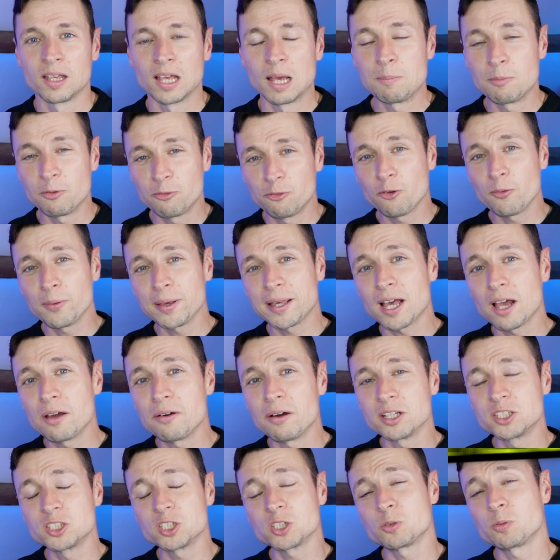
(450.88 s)
And before we go,
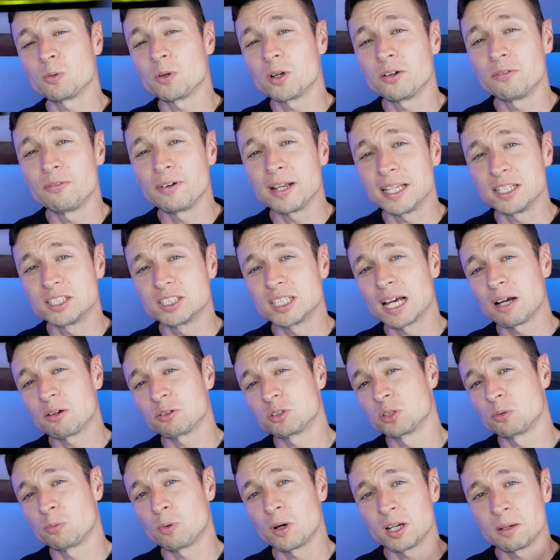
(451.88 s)
I just want to reach out
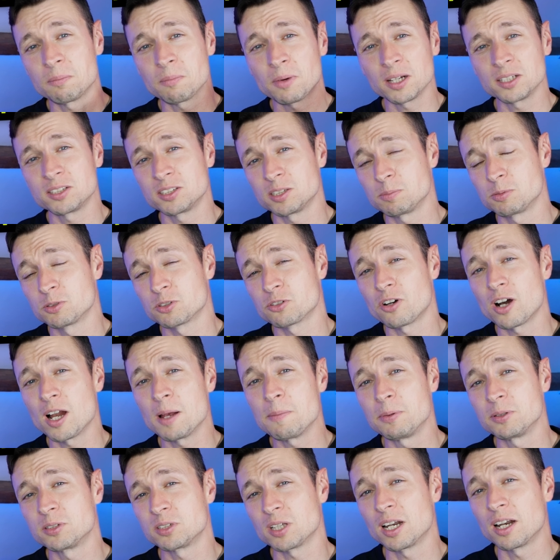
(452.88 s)
to one of my
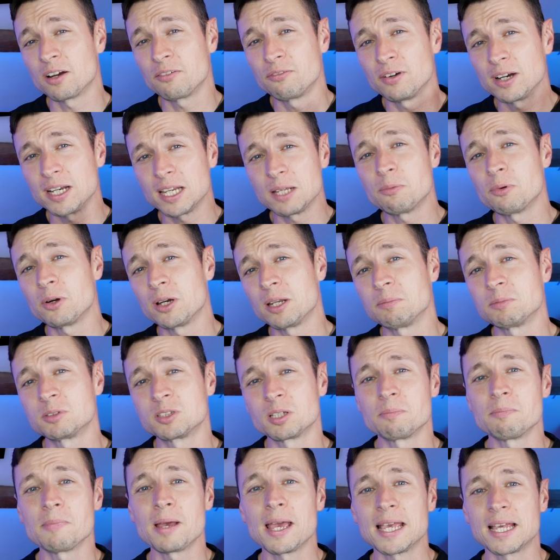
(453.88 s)
subscribers and I really want him
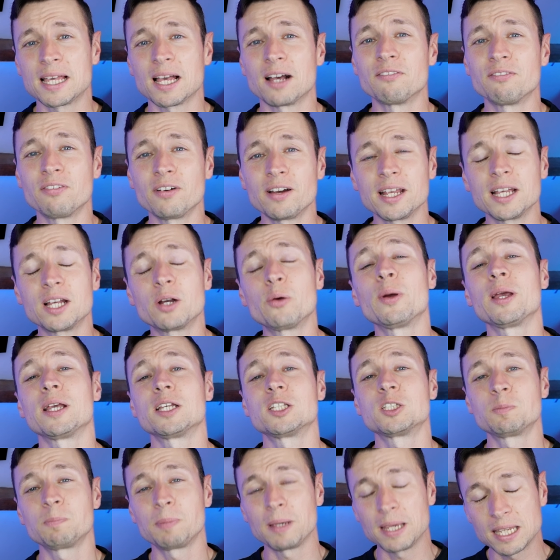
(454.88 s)
to make a very quick,
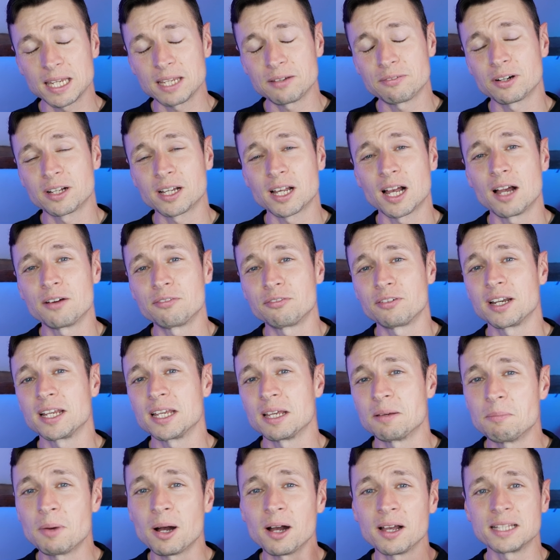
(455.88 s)
speedy
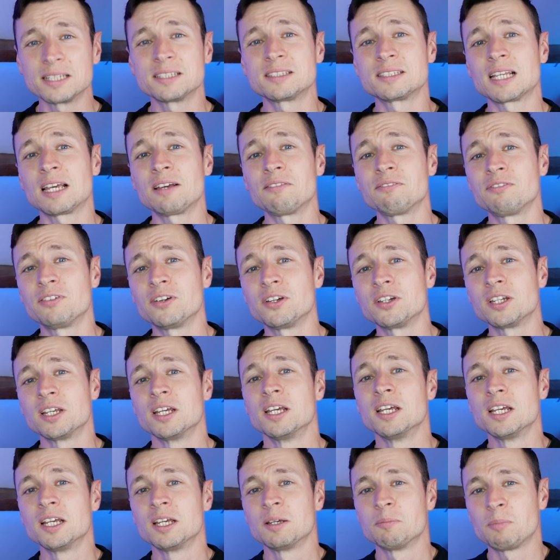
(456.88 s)
recovery. Martin Sanford,
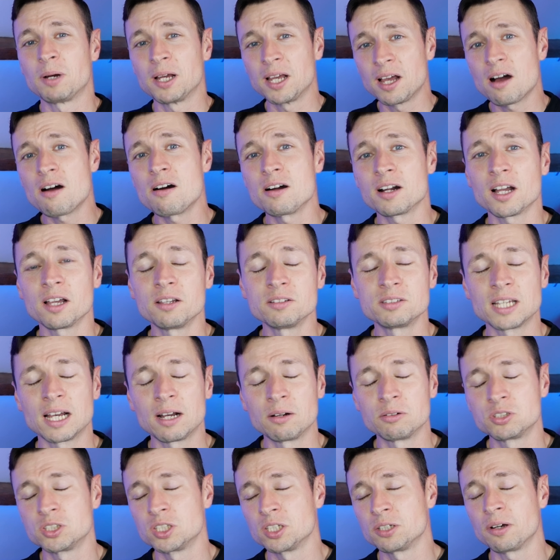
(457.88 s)
my heart goes
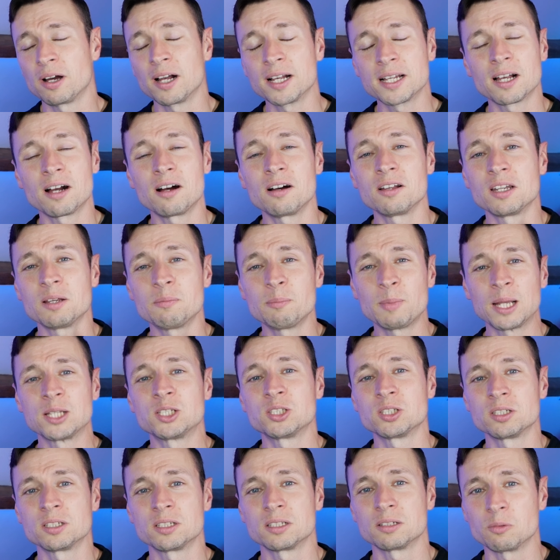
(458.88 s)
out to you. I can't
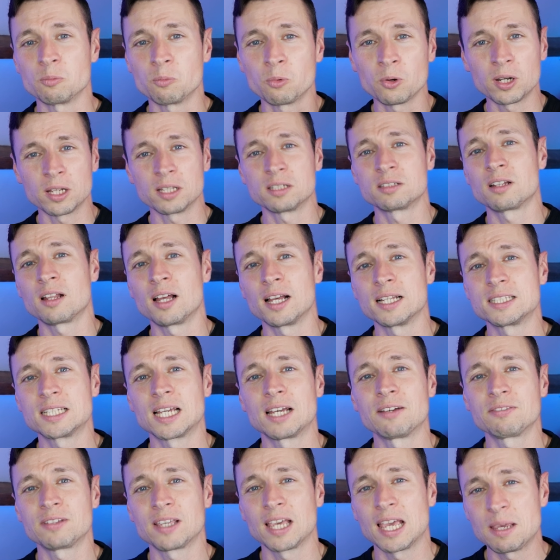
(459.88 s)
imagine what it's like to
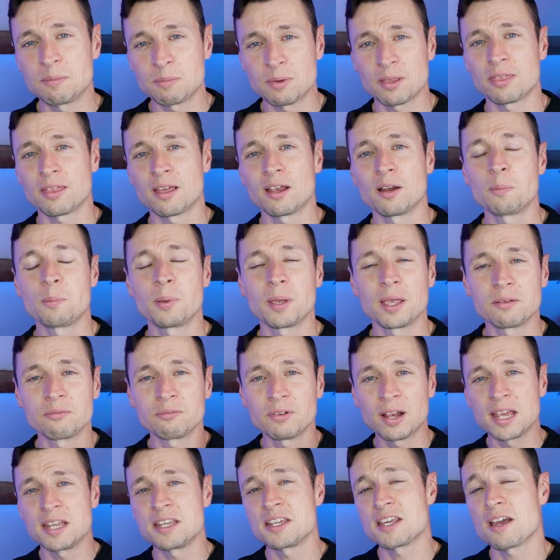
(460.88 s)
have chemotherapy and
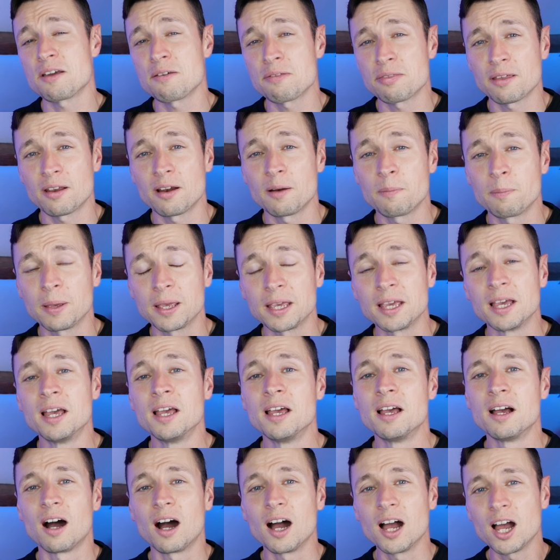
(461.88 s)
radiotherapy.
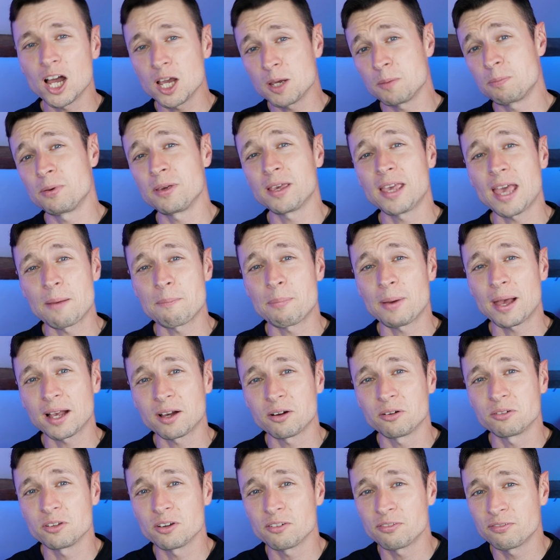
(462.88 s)
I hope you get back
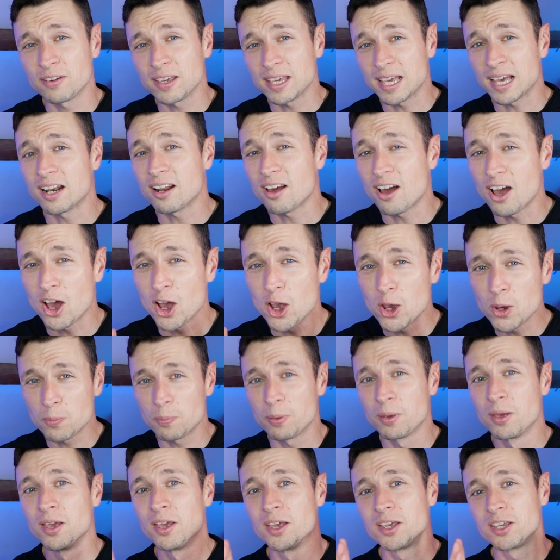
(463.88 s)
on your feet and I hope
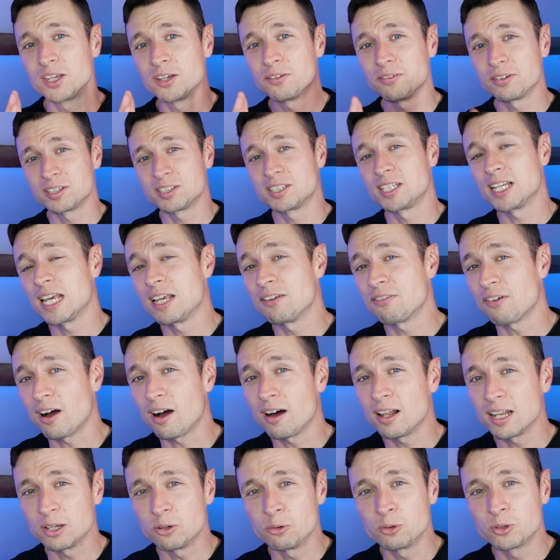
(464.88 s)
you receive
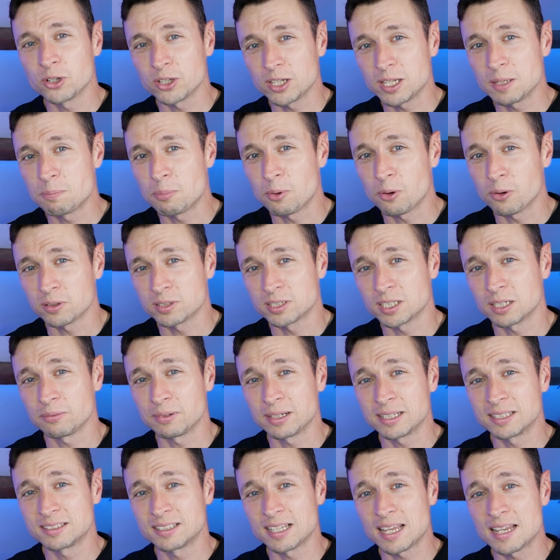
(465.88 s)
our little goodie box that
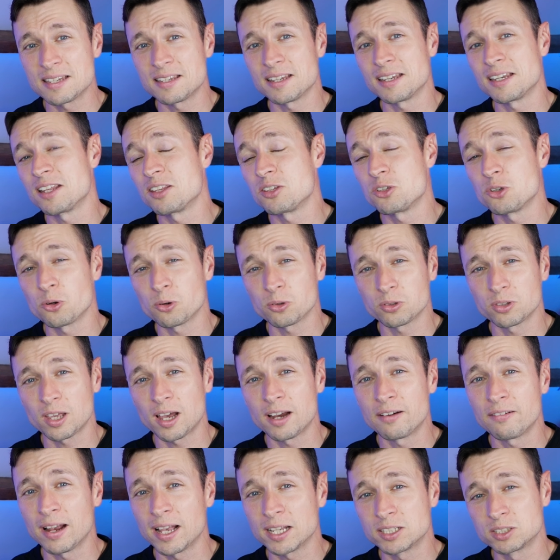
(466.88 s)
we're sending in your
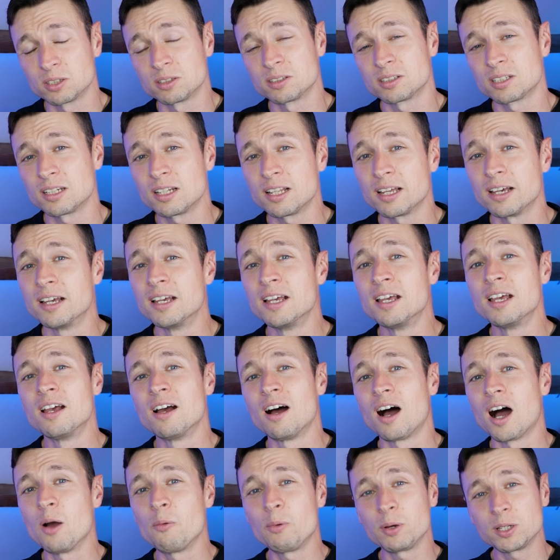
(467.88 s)
direction. So look,
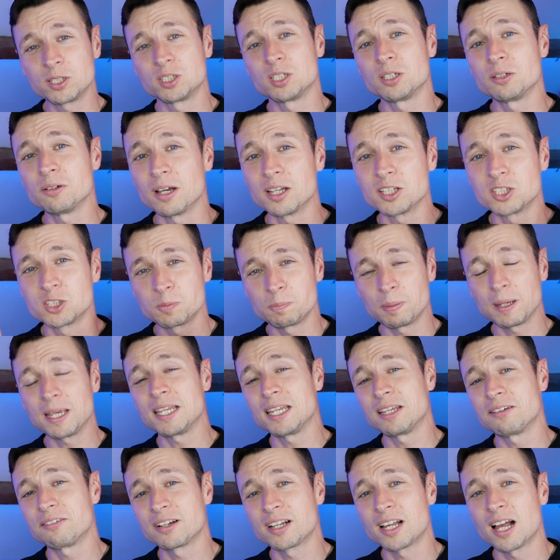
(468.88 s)
I wish you a
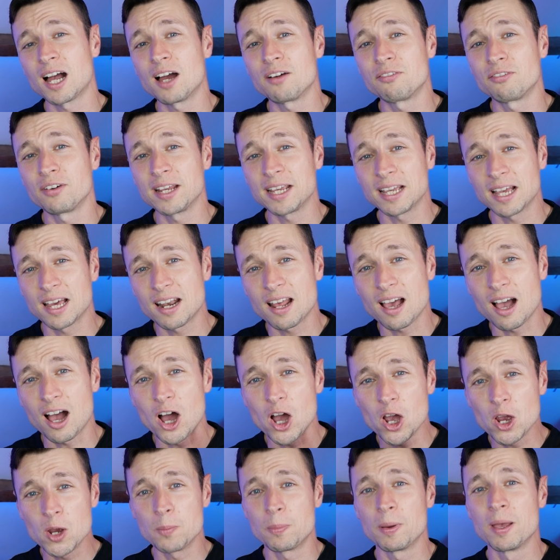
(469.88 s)
speedy recovery and I
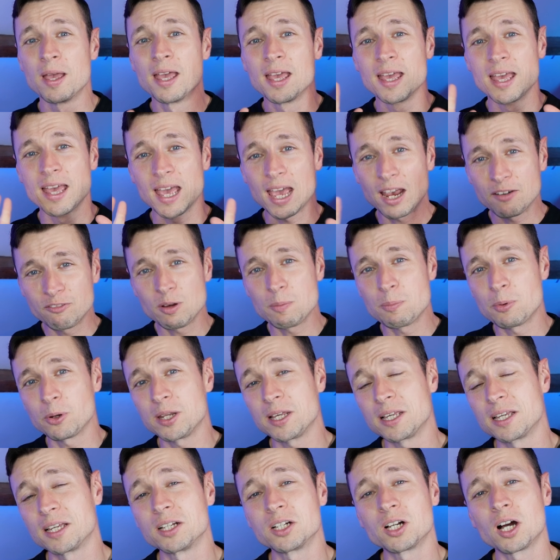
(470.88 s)
hope everybody
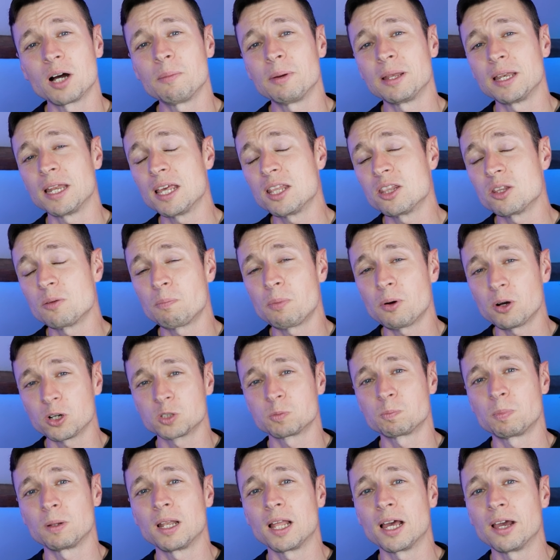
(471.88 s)
can comment in the box
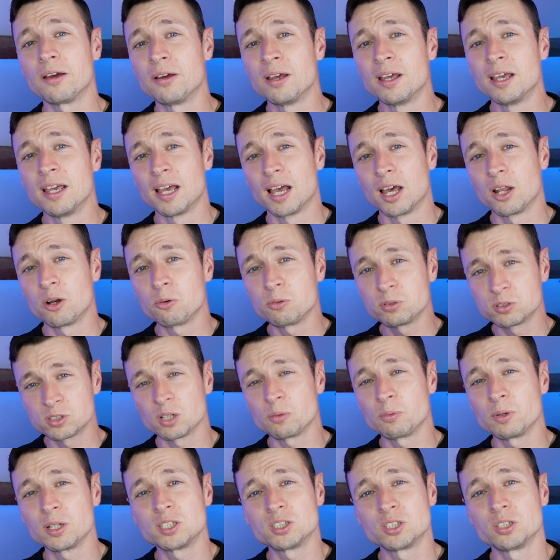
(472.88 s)
below and also
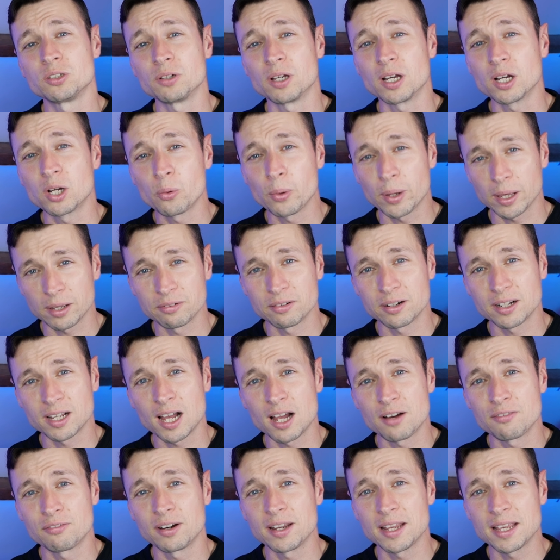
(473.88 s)
wish you a quick
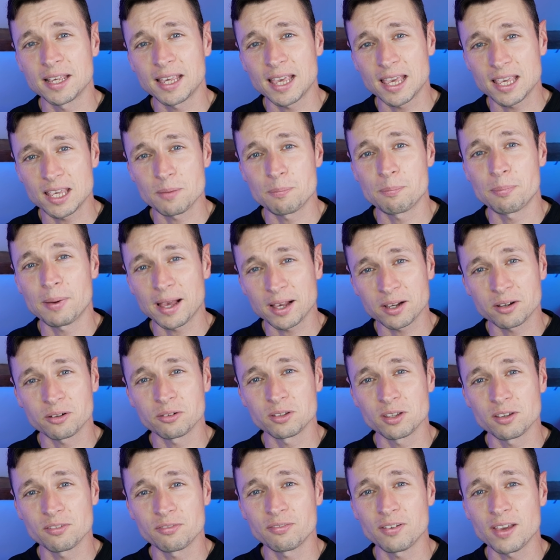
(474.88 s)
recovery and get you back on
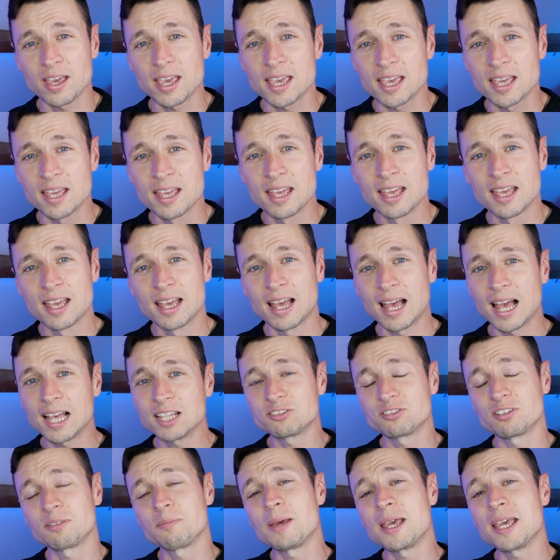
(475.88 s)
your feet.
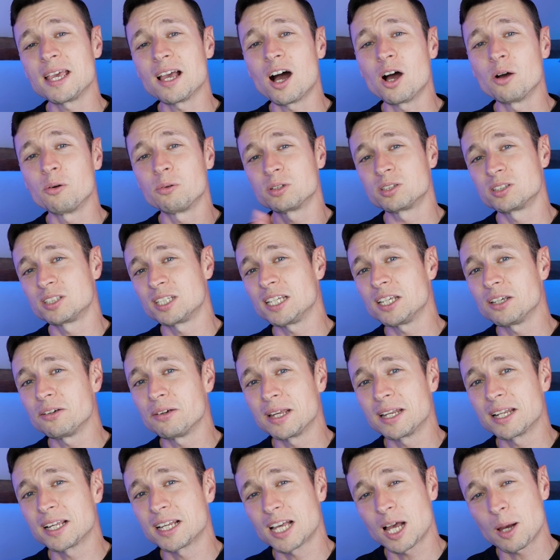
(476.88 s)
As for me, I will see you
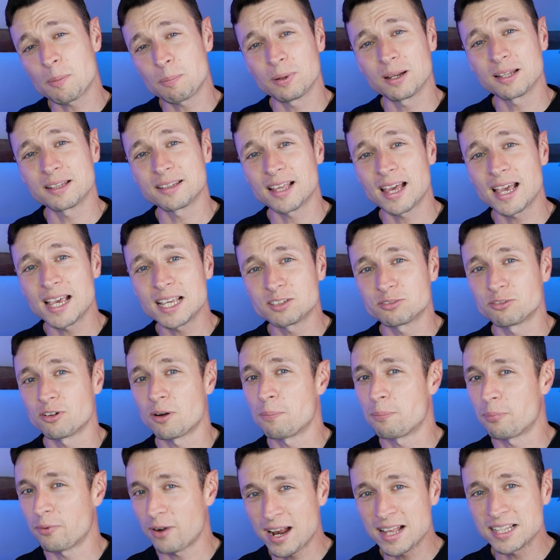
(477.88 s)
in a couple of days for a
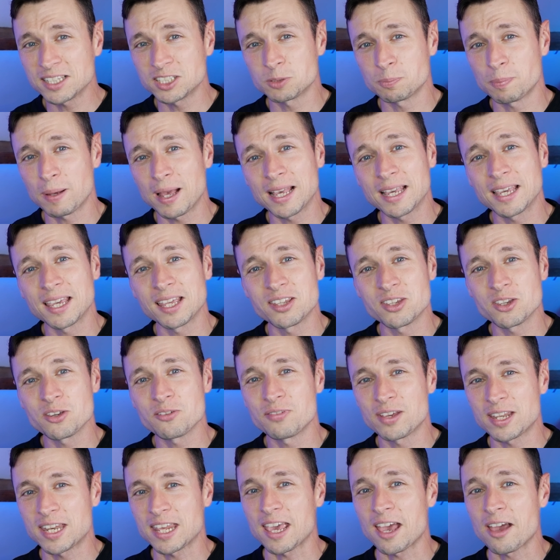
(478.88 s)
brand spanking new
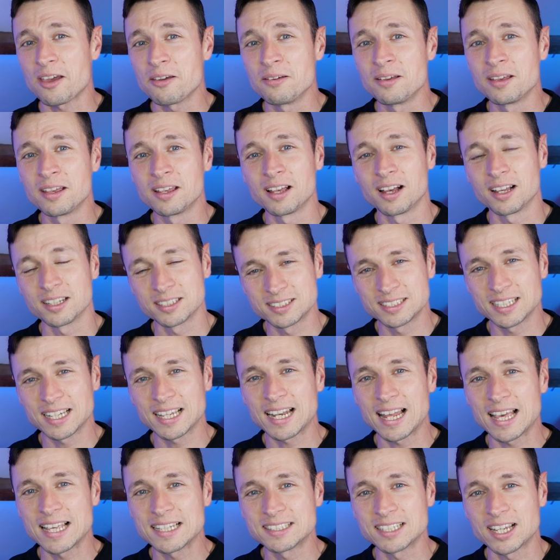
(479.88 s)
video. I'll see you
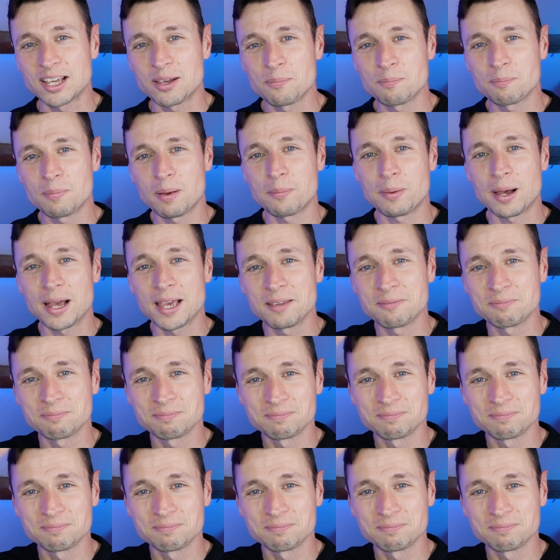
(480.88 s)
later. Bye bye.